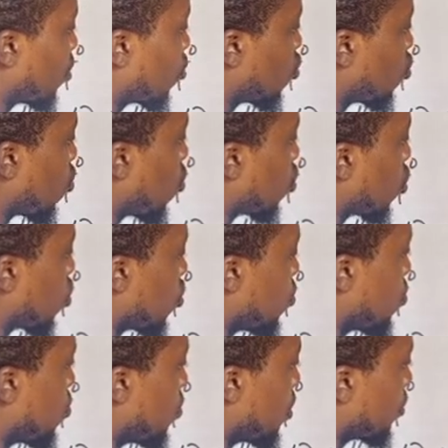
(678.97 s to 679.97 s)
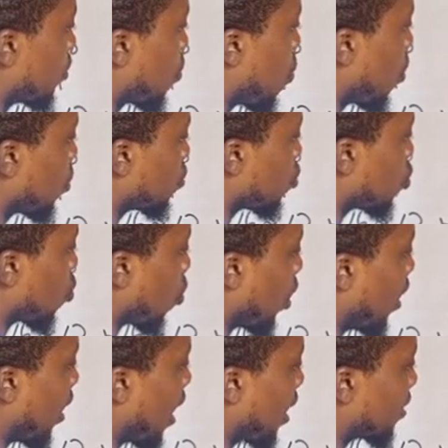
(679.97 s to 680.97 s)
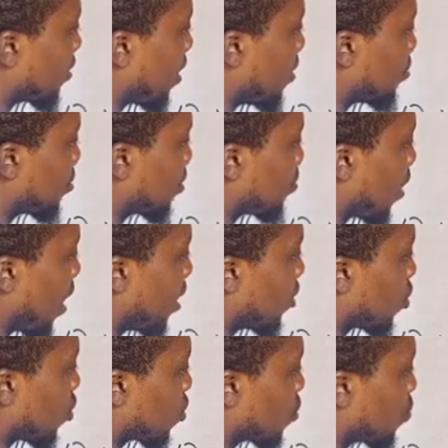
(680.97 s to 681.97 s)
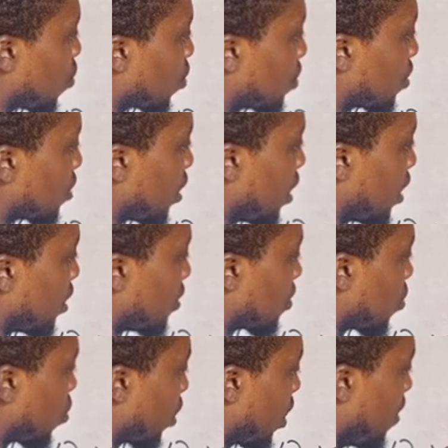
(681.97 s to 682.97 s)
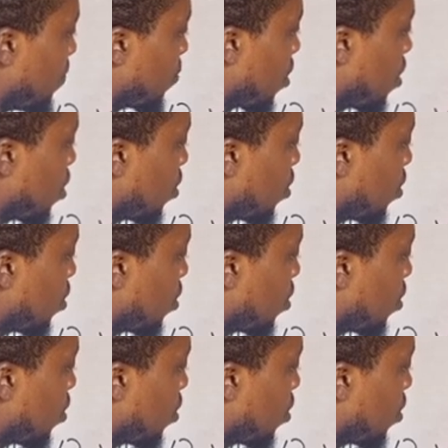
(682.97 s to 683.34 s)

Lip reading: So Q is equal to, in correct like terms, minus 48, okay?